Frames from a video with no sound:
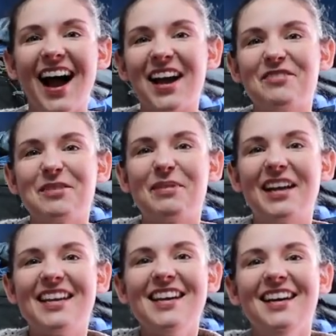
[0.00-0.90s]
Hi
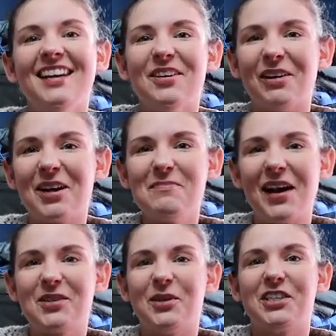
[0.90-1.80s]
everybody, welcome
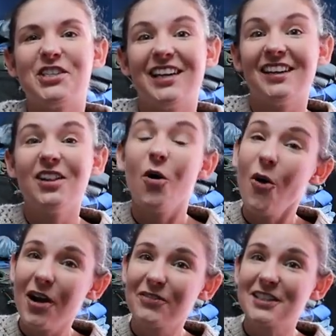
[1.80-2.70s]
back to our channel,
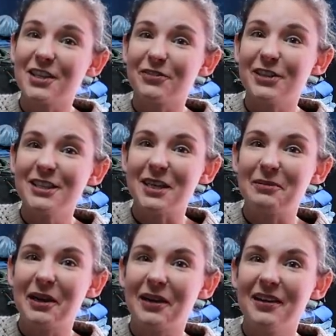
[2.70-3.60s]
or if it's our first
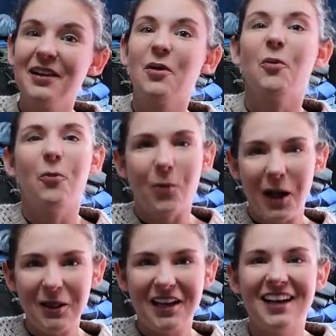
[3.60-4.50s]
welcome. time here,
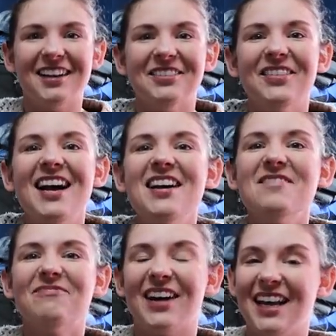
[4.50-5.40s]
welcome.
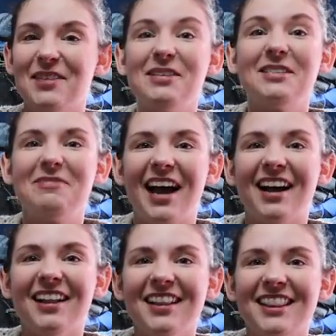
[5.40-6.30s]
My name is
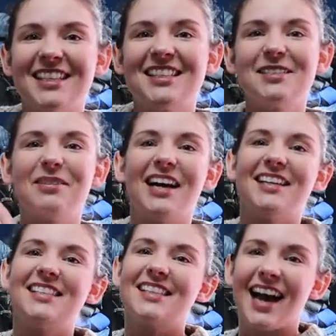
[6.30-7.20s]
Mel, this is
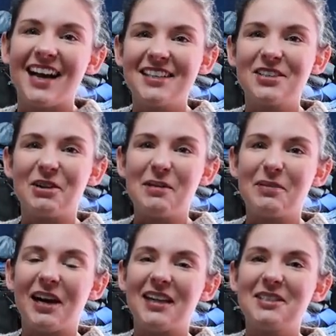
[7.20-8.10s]
my
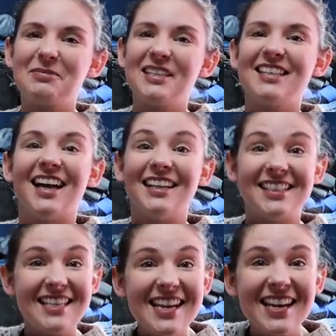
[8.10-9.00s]
skyscraper husband,
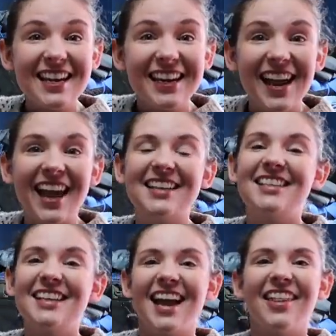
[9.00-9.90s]
Adine, and
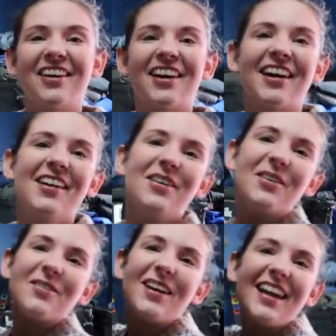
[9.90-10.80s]
together
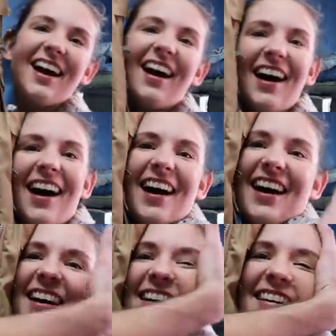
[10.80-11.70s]
we
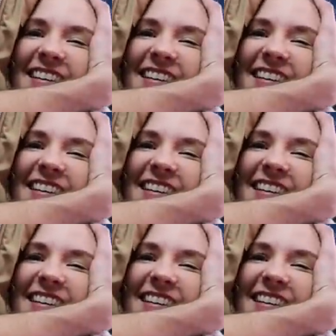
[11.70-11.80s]
are